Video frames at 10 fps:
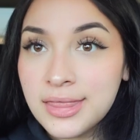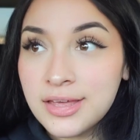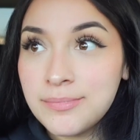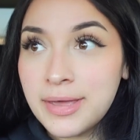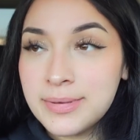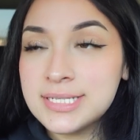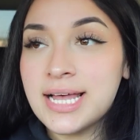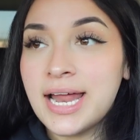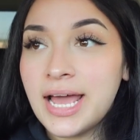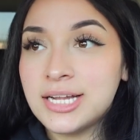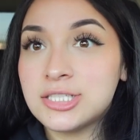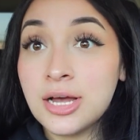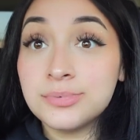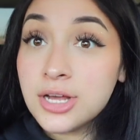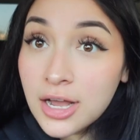and the baby's dad had
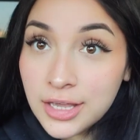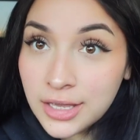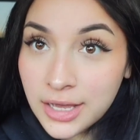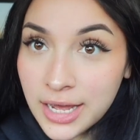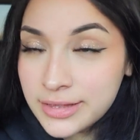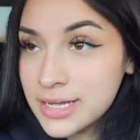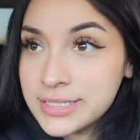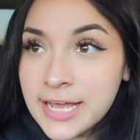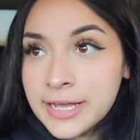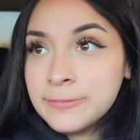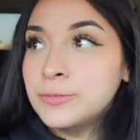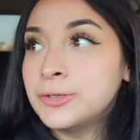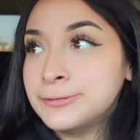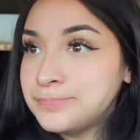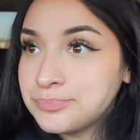stopped talking at that time. You
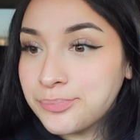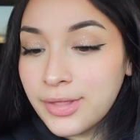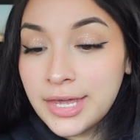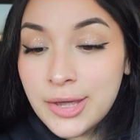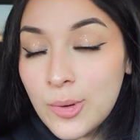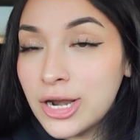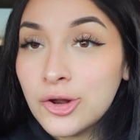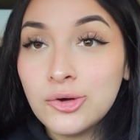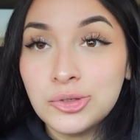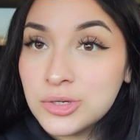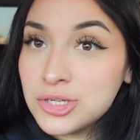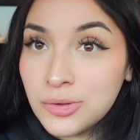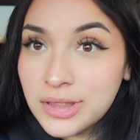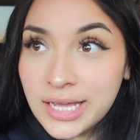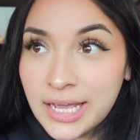know, he wanted to go do his
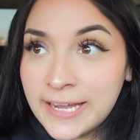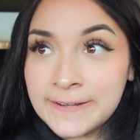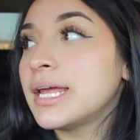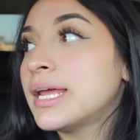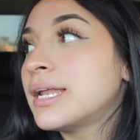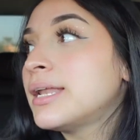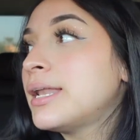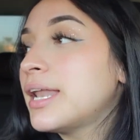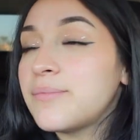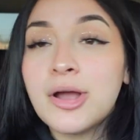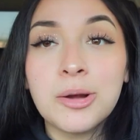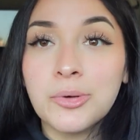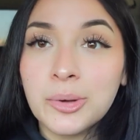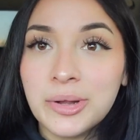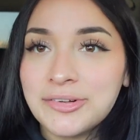own thing and left me
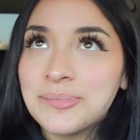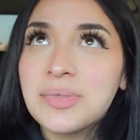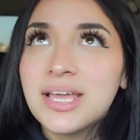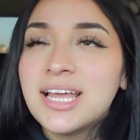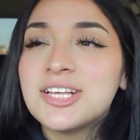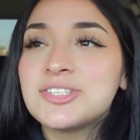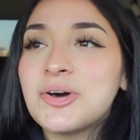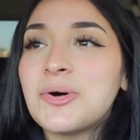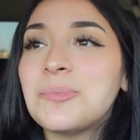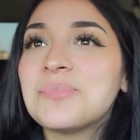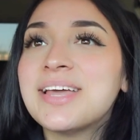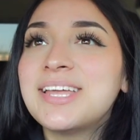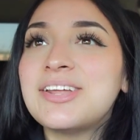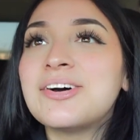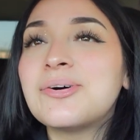heartbroken, whatever. So,
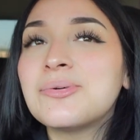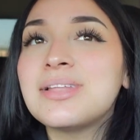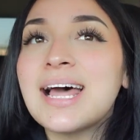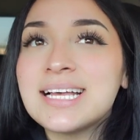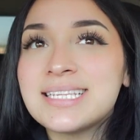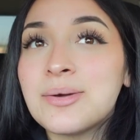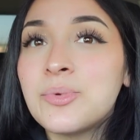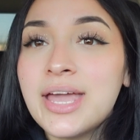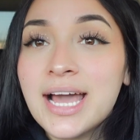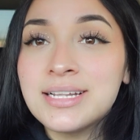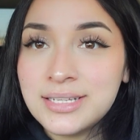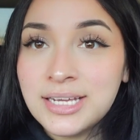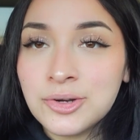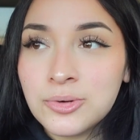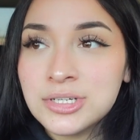you know, the last time we had
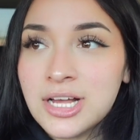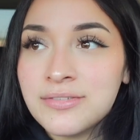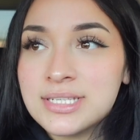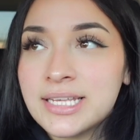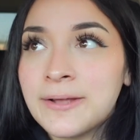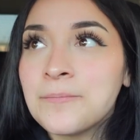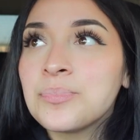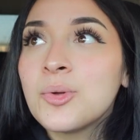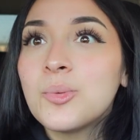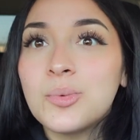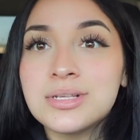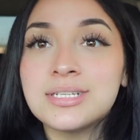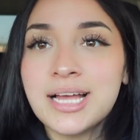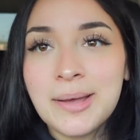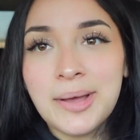intercourse, obviously, was
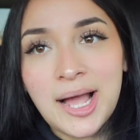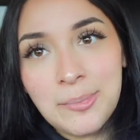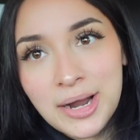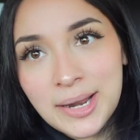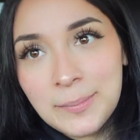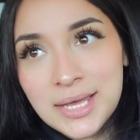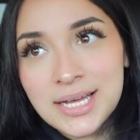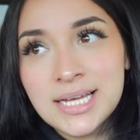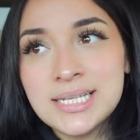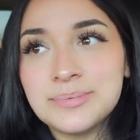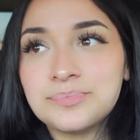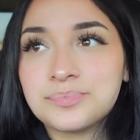the time I got pregnant, because